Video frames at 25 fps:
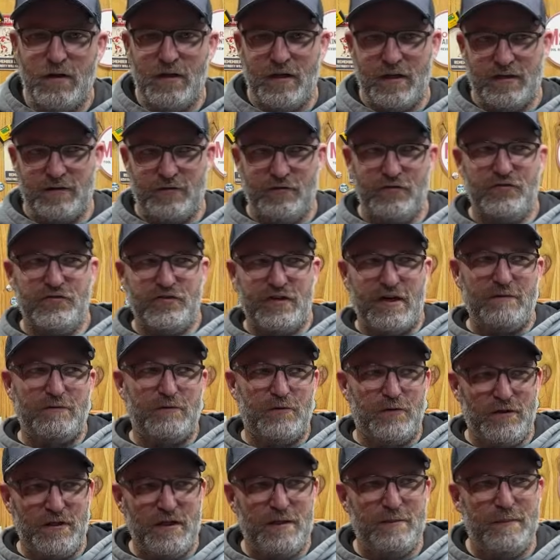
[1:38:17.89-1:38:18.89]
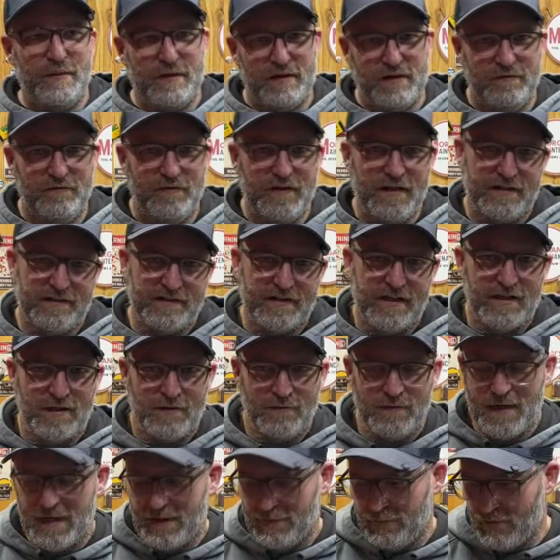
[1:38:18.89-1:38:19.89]
Like, there's several Olympic events I don't
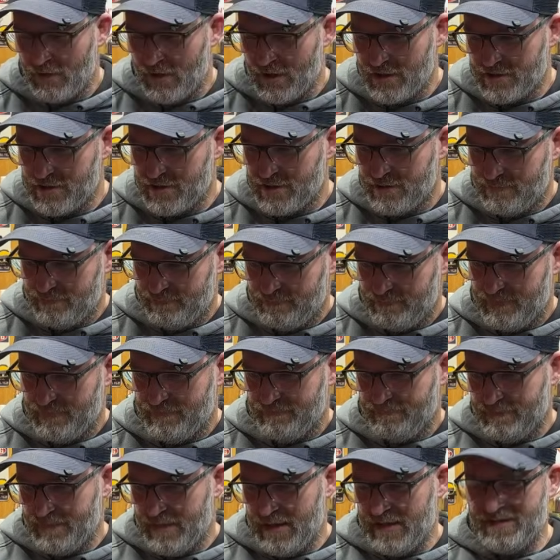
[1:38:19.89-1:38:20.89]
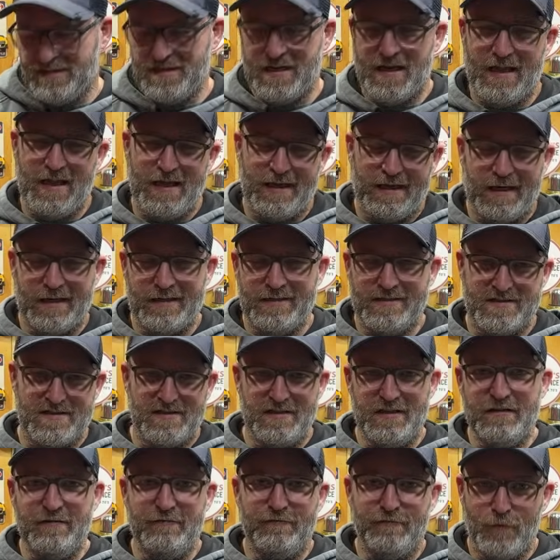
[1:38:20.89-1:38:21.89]
mind watching. It's not like I just
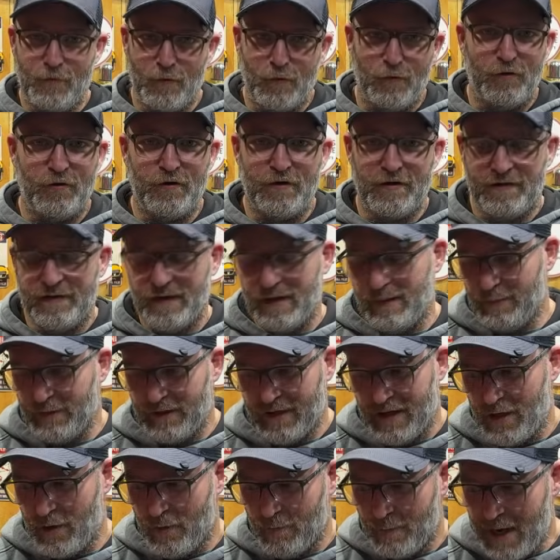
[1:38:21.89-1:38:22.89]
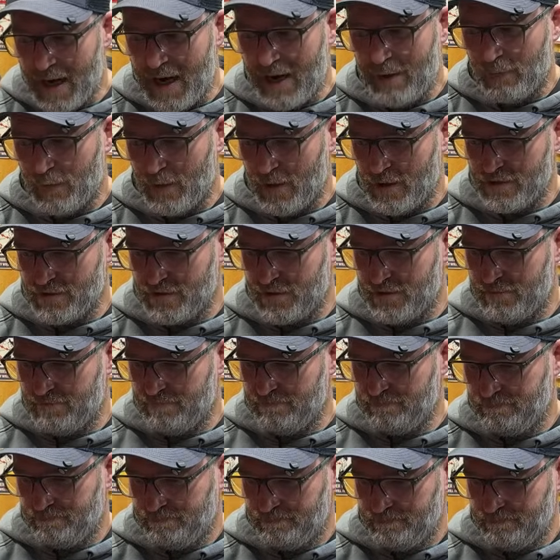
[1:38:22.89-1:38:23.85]
live for it or anything, but I don't mind watching them.